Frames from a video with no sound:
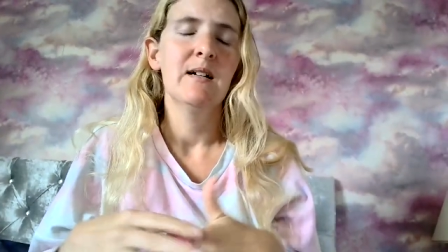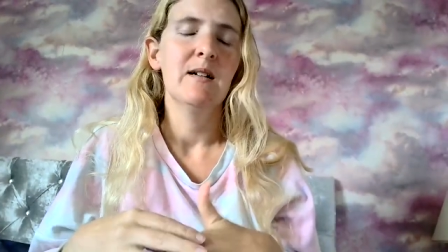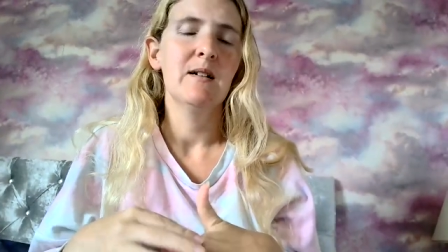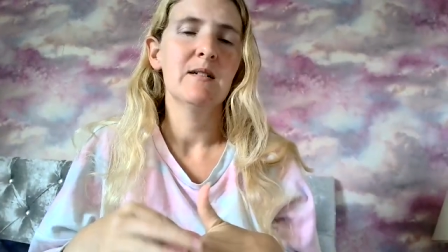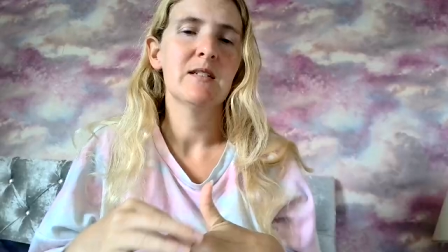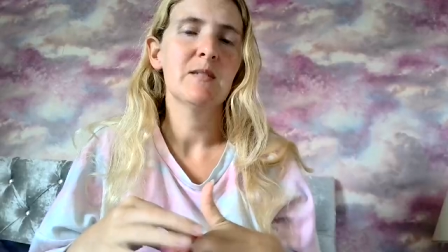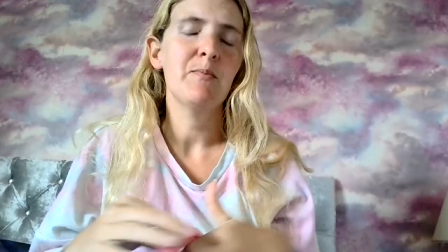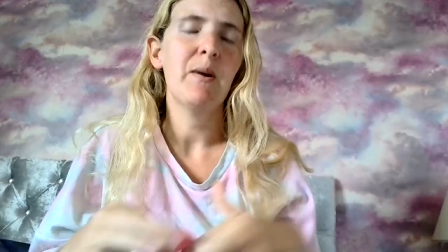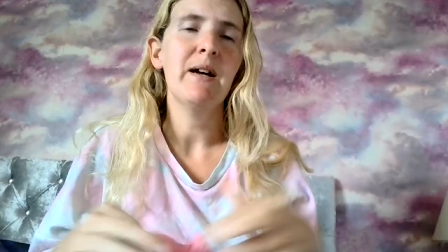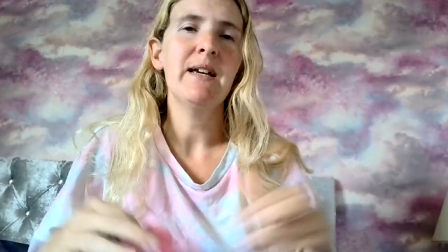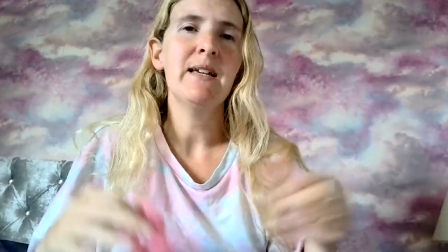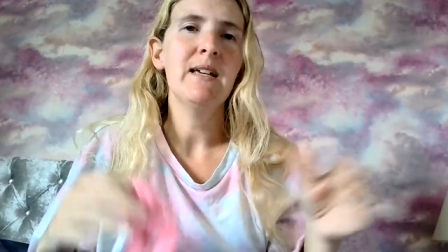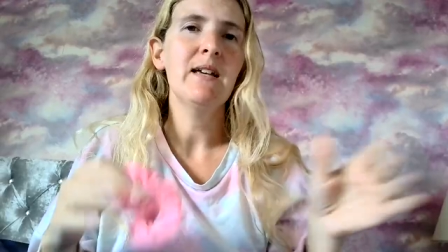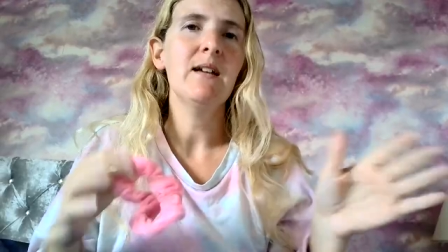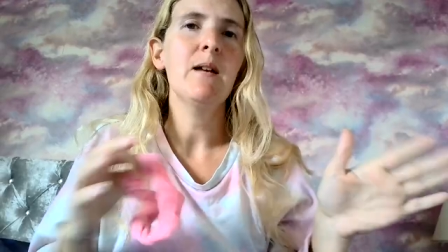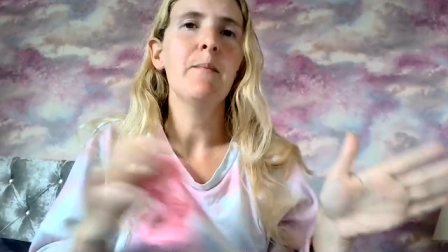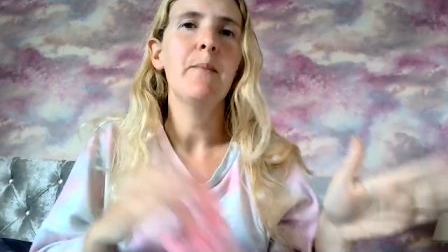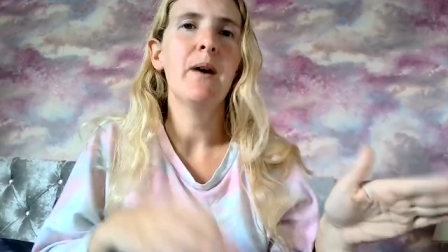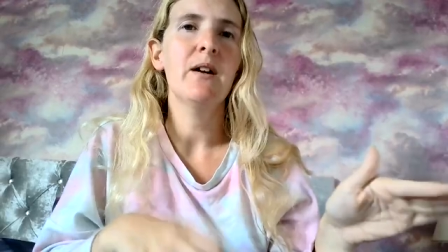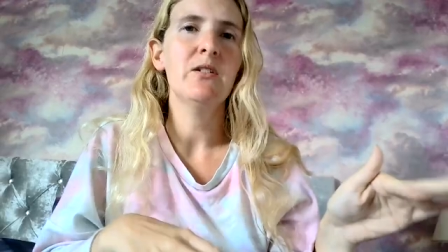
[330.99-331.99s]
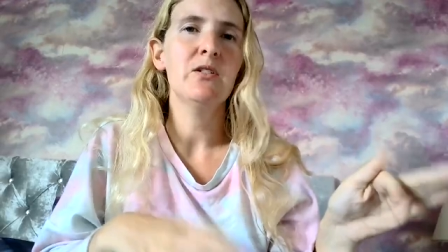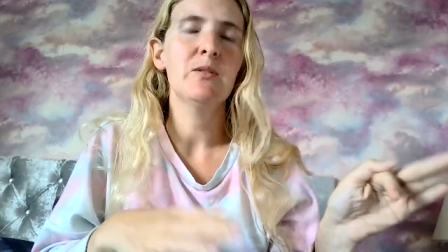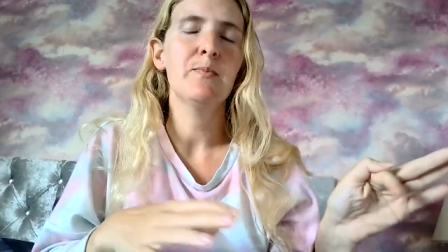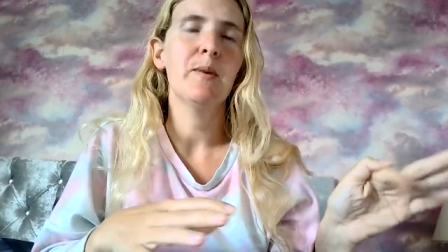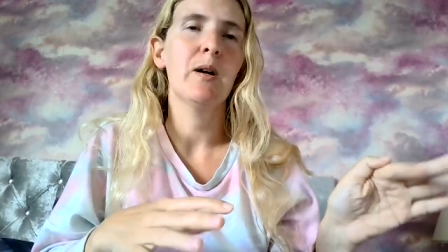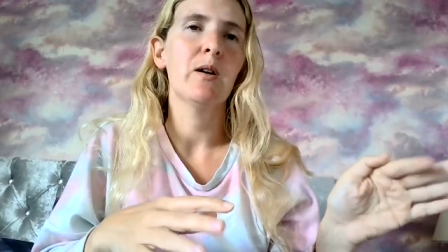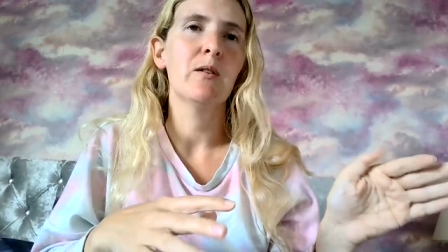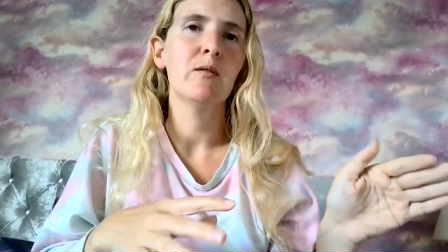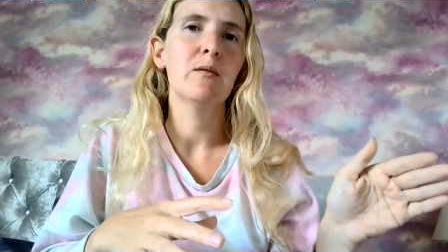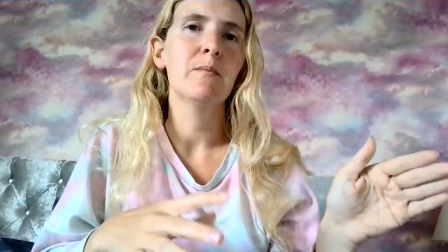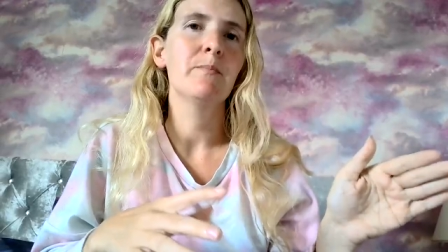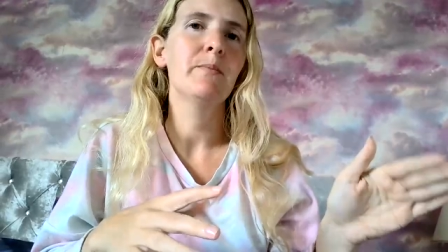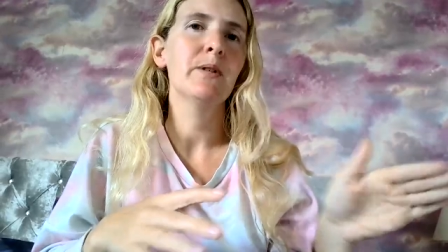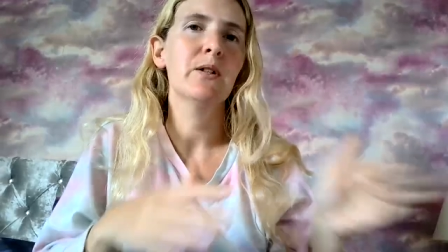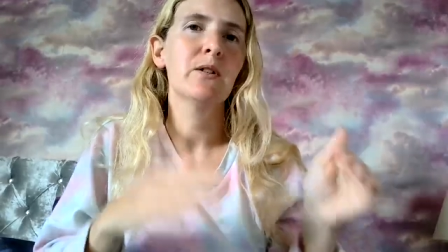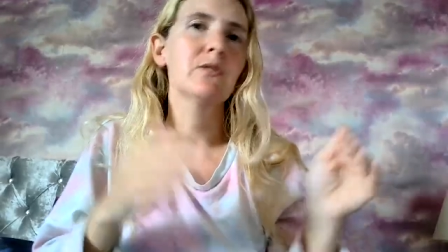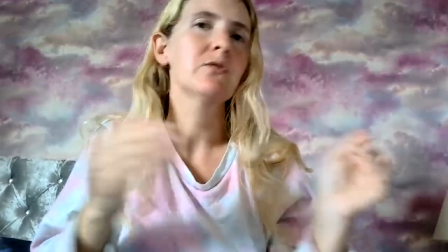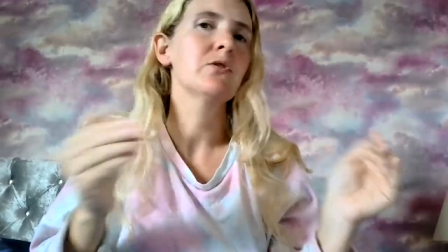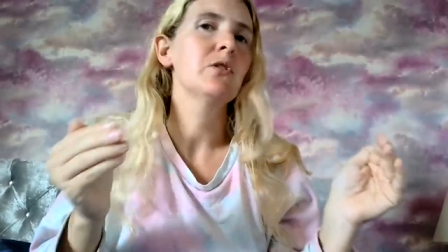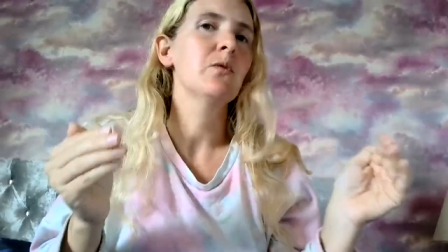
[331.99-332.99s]
Uh, spiking a punch bowl
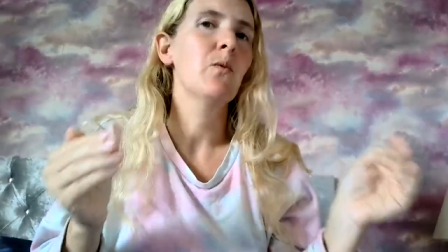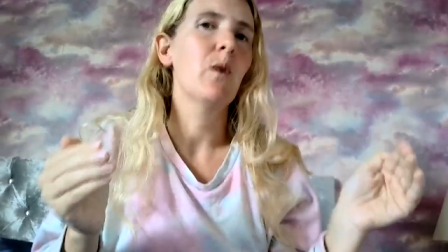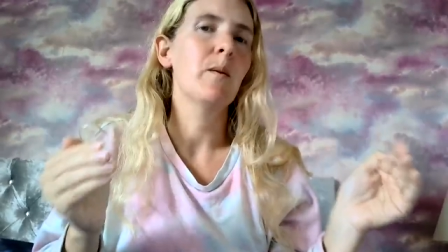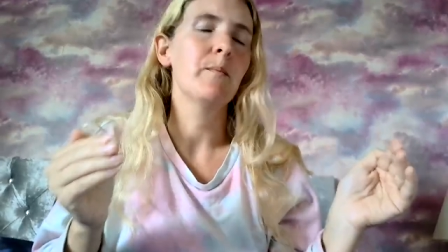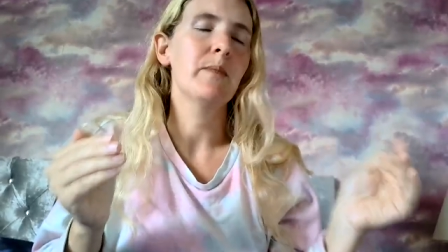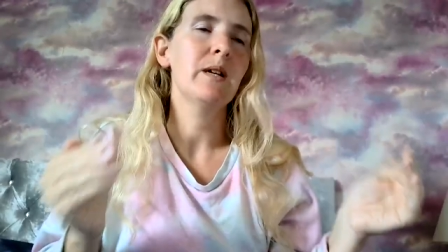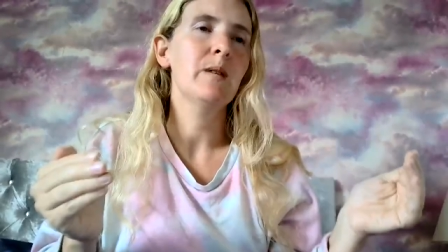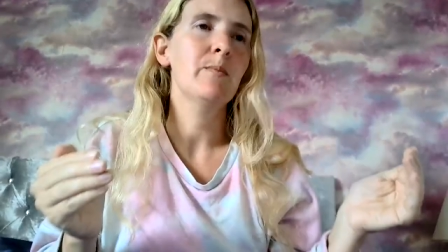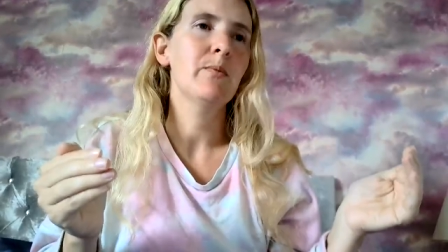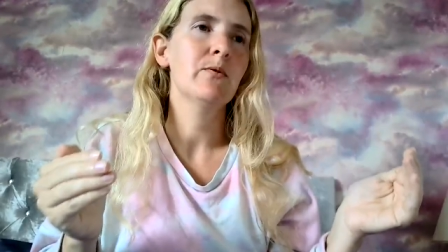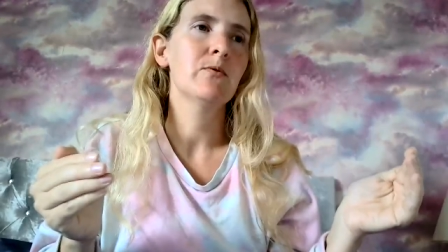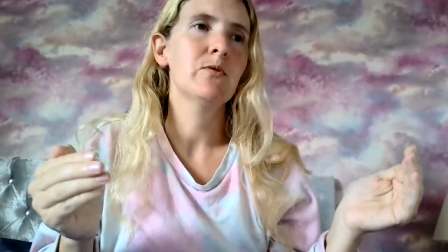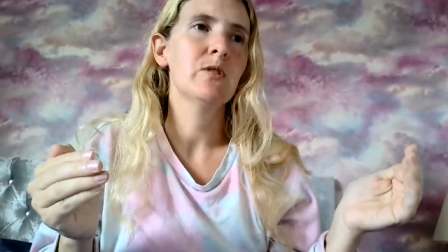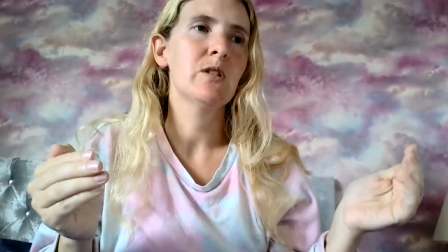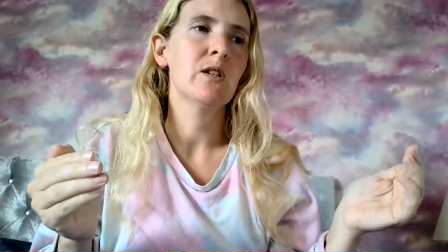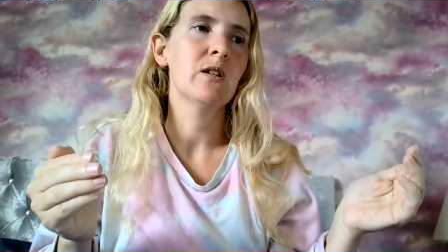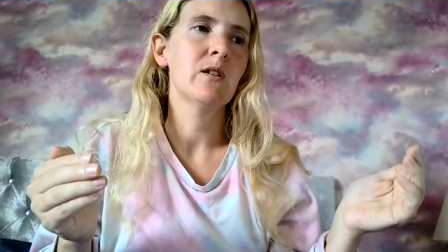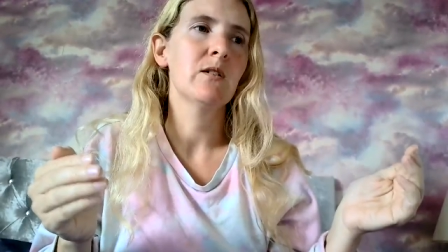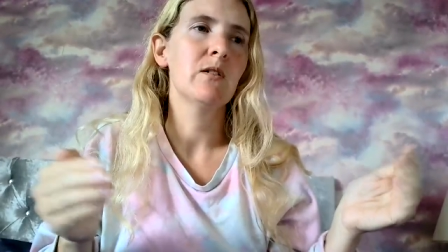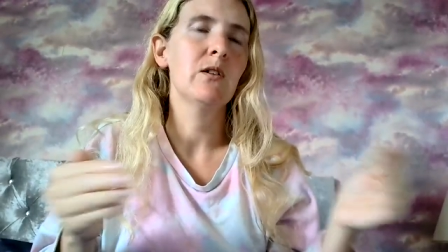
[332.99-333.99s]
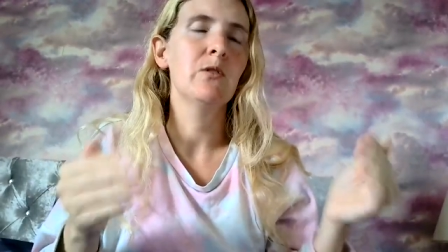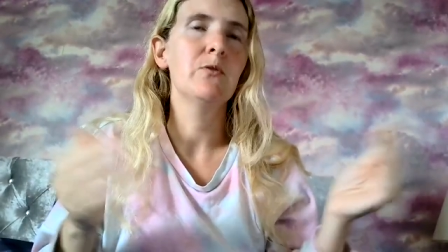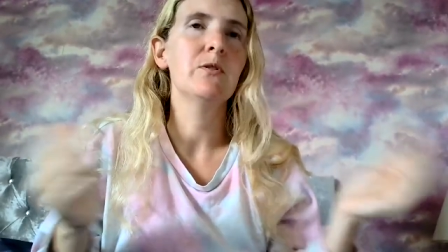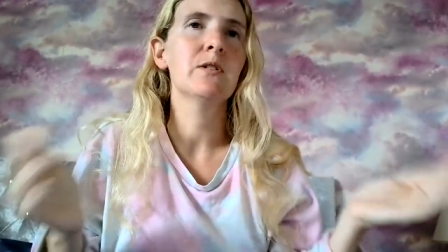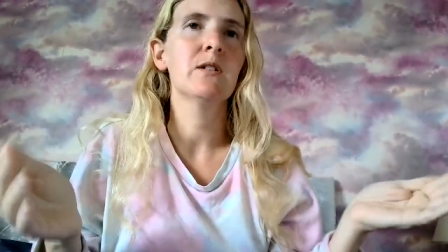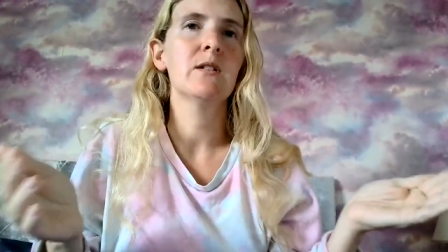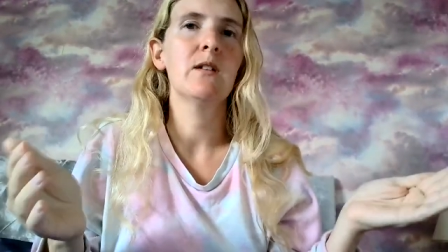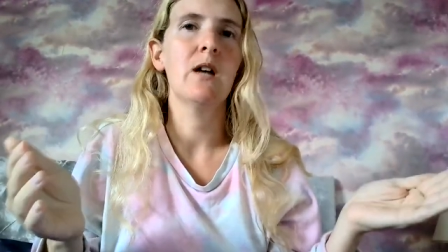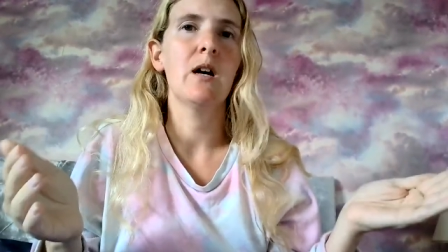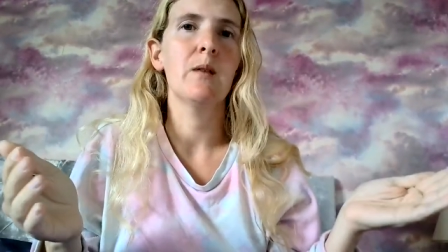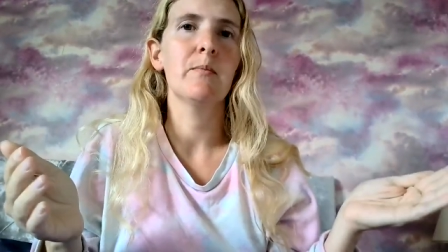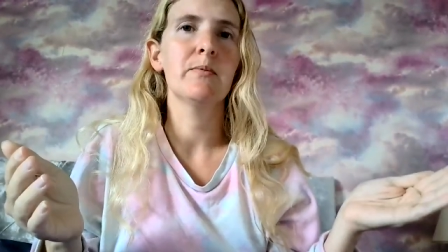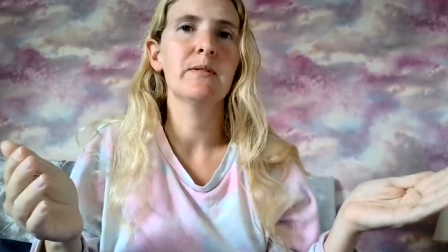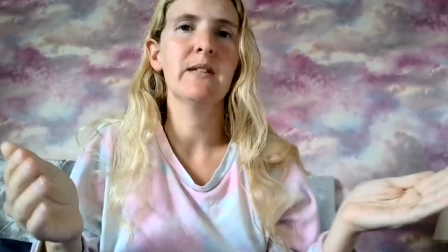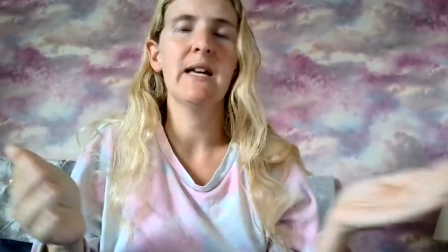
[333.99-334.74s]
because you want people to loosen up.